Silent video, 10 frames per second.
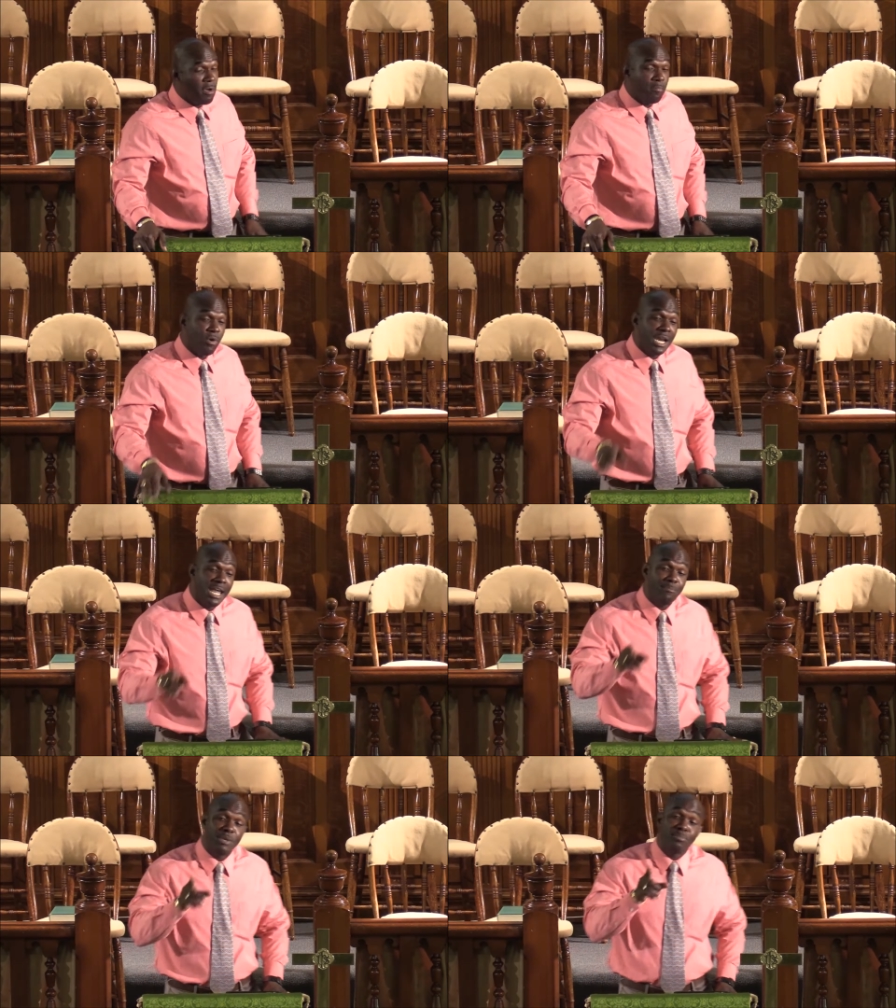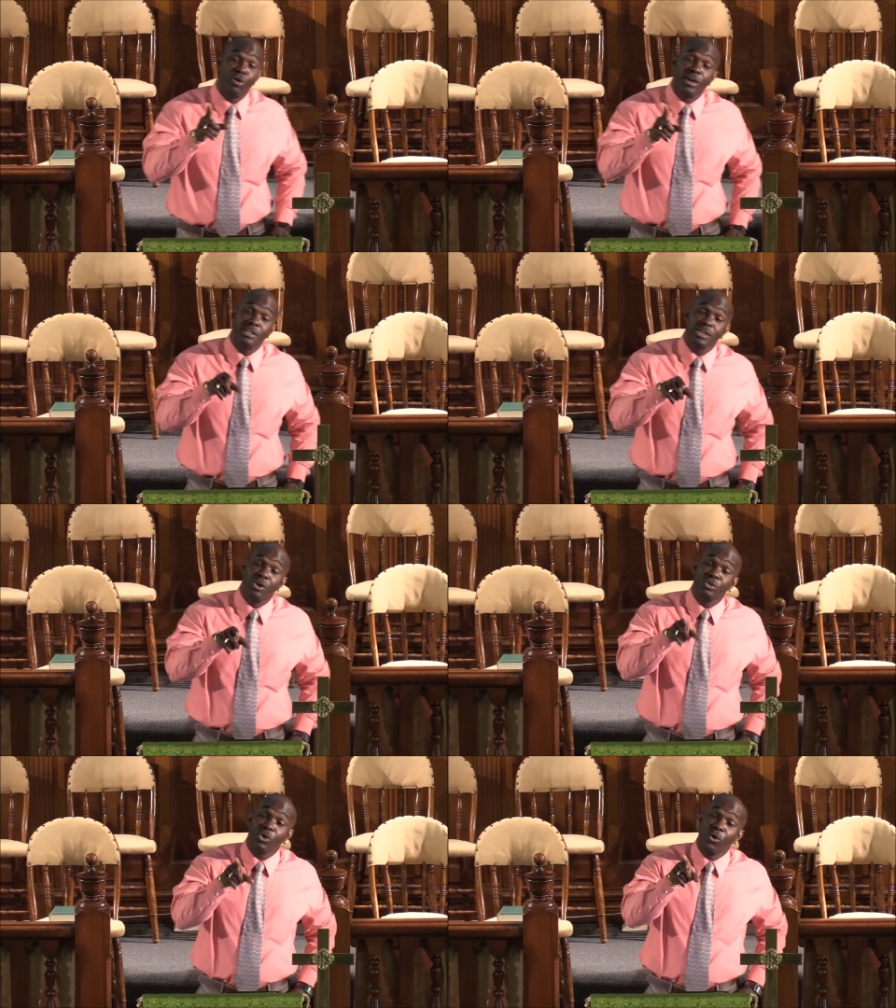But let me point
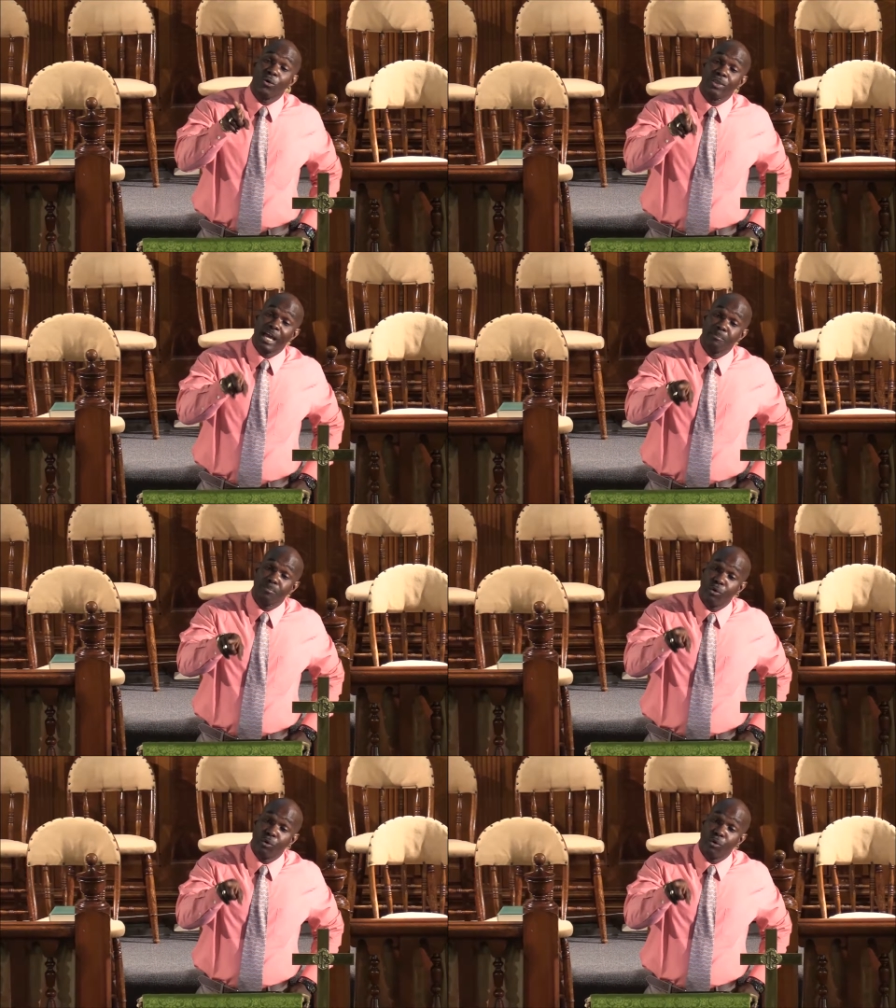out how that